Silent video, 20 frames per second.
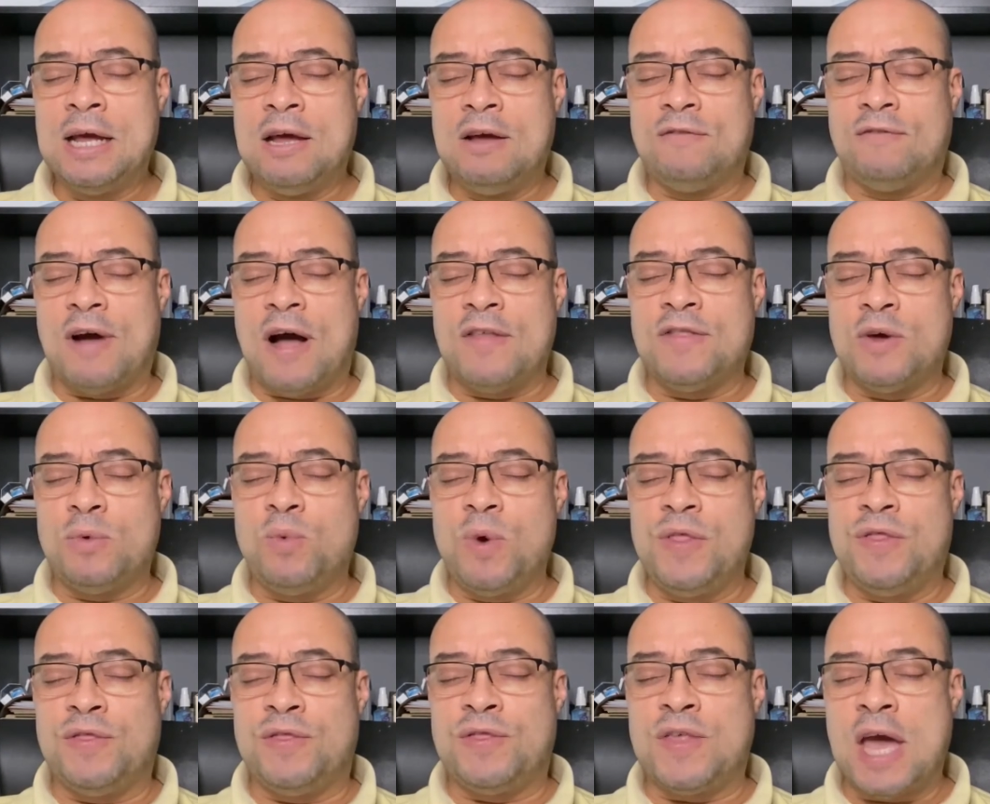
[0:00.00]
Father,
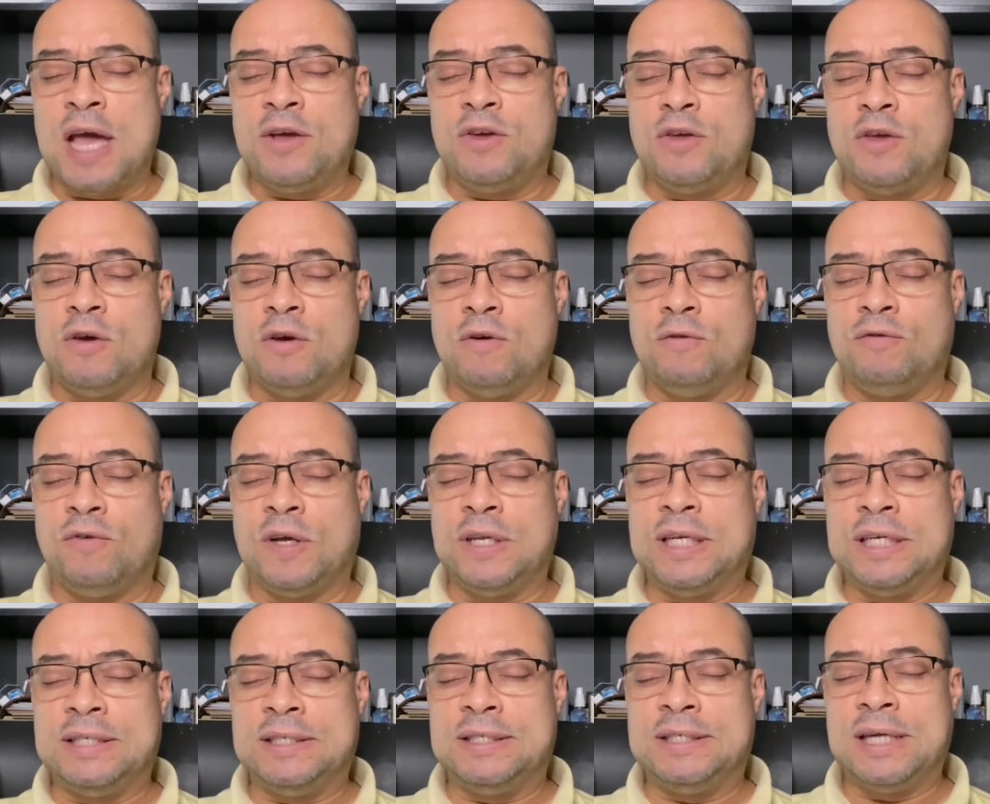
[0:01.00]
we thank you for
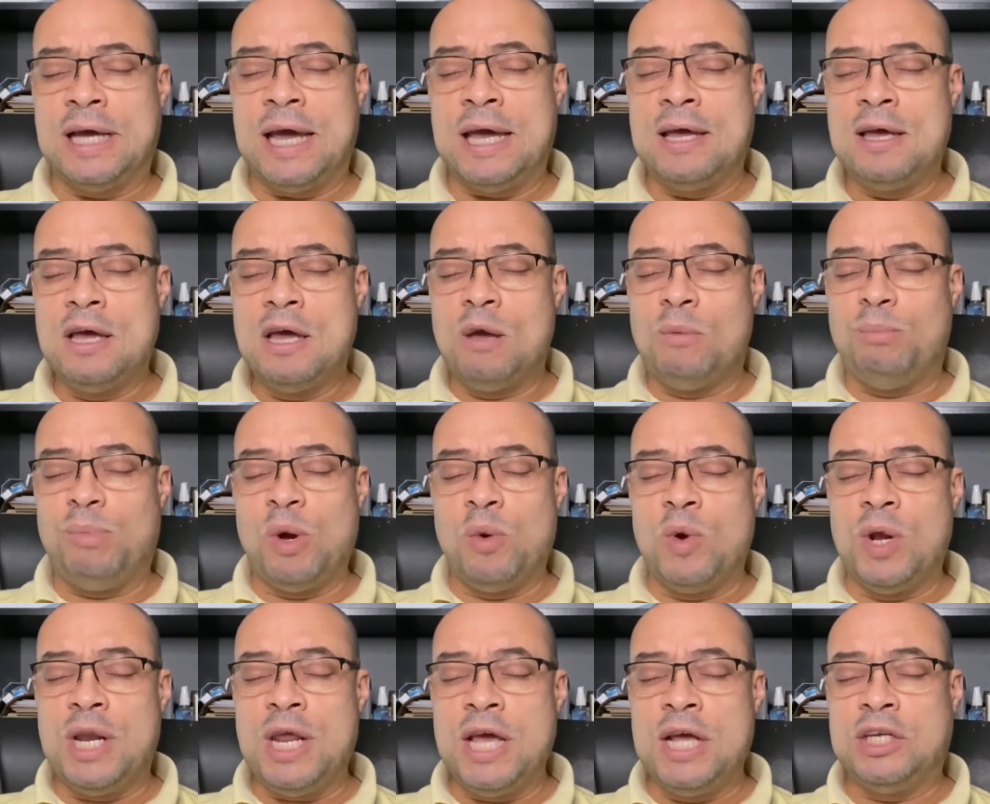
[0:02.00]
this day. Be
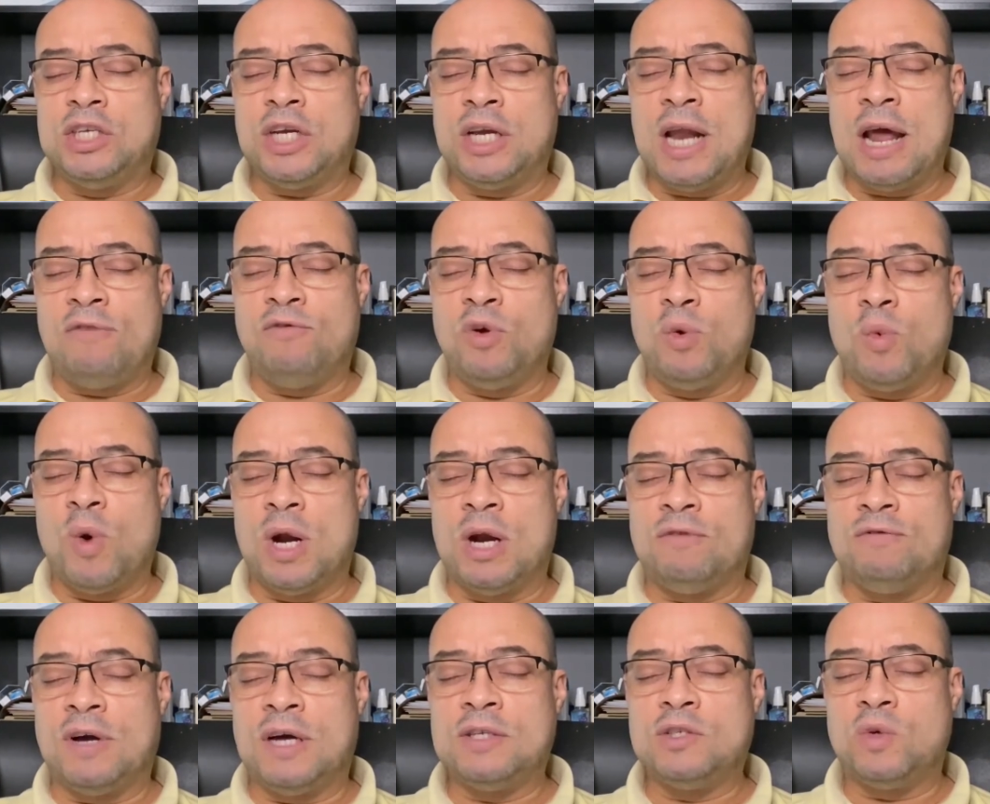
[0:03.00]
with each and every one
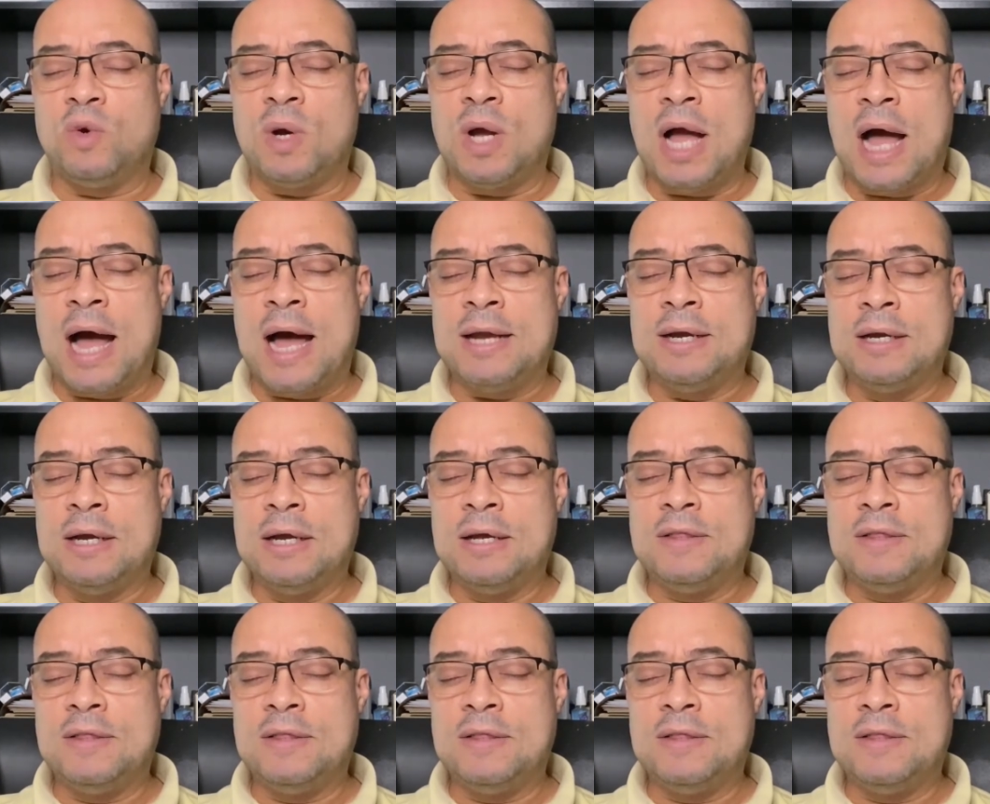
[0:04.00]
of us, oh God.